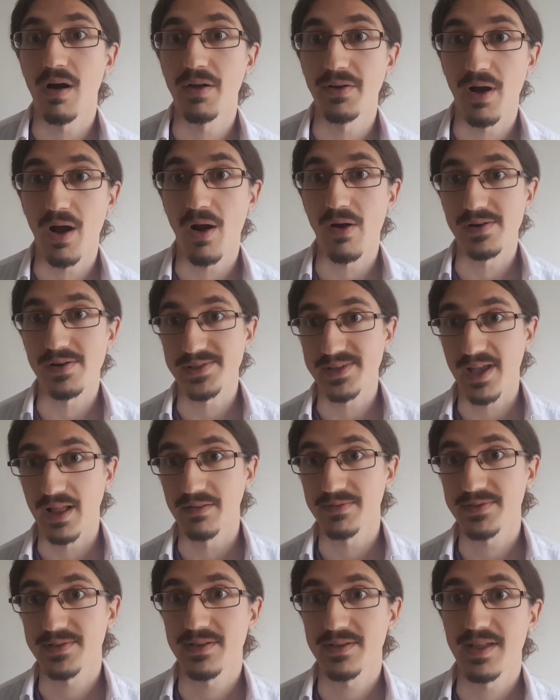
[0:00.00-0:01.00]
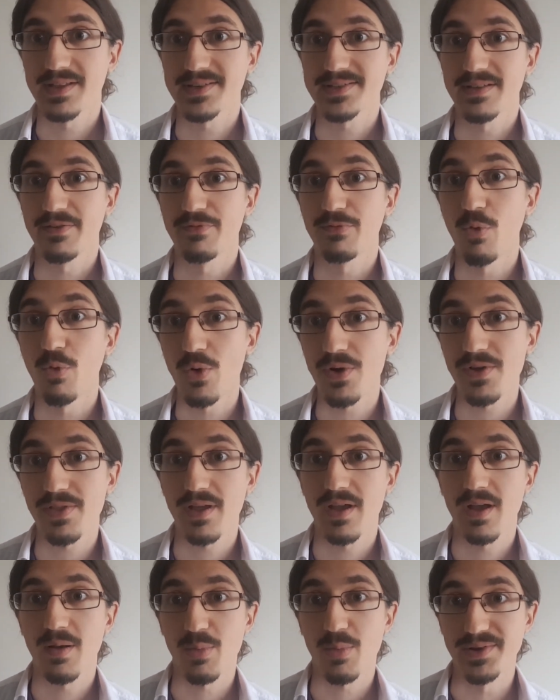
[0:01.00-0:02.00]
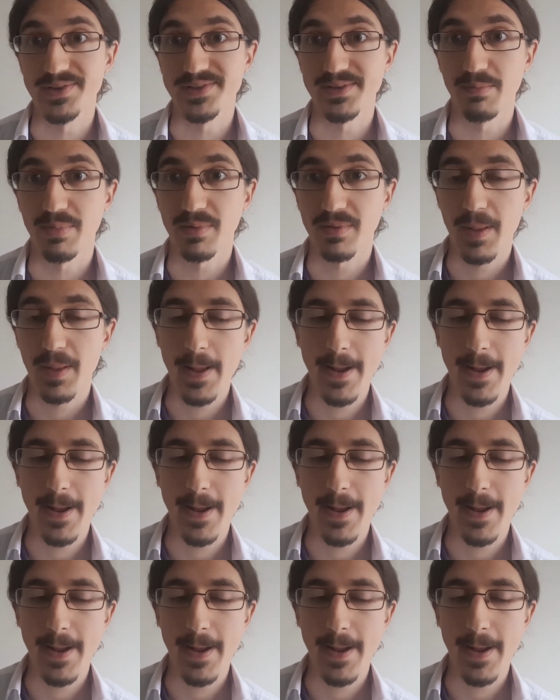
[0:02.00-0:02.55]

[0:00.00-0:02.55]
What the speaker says: ourselves. That's the fourth principle.